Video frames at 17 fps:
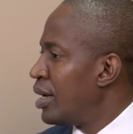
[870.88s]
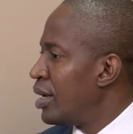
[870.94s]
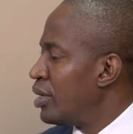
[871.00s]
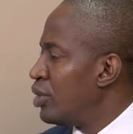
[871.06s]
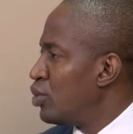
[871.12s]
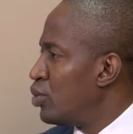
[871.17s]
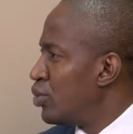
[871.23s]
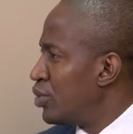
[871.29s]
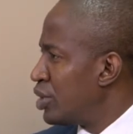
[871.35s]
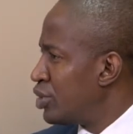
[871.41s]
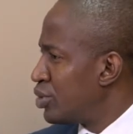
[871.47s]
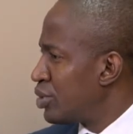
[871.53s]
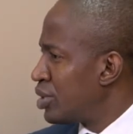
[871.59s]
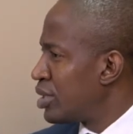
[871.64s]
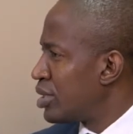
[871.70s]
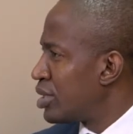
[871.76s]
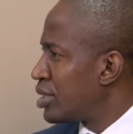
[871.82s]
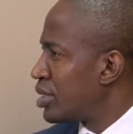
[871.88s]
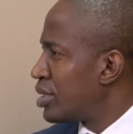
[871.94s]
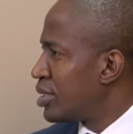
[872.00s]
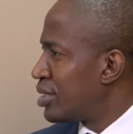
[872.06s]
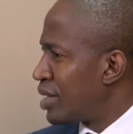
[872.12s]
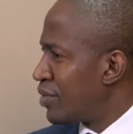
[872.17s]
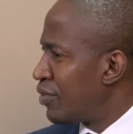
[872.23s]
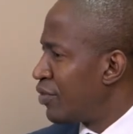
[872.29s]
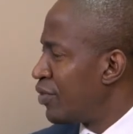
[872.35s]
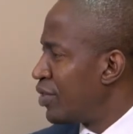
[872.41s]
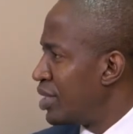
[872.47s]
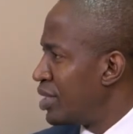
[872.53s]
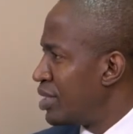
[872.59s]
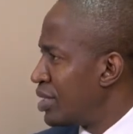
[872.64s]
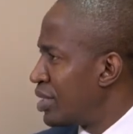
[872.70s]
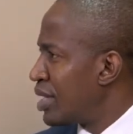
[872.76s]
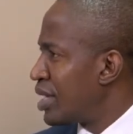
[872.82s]
You reduced some
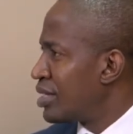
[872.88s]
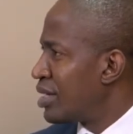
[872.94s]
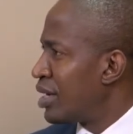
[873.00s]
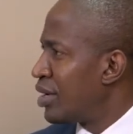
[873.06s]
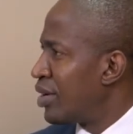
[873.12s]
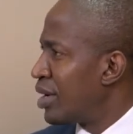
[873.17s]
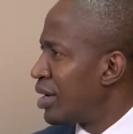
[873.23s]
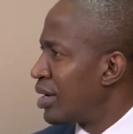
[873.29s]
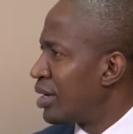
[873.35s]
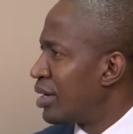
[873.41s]
fees in that area.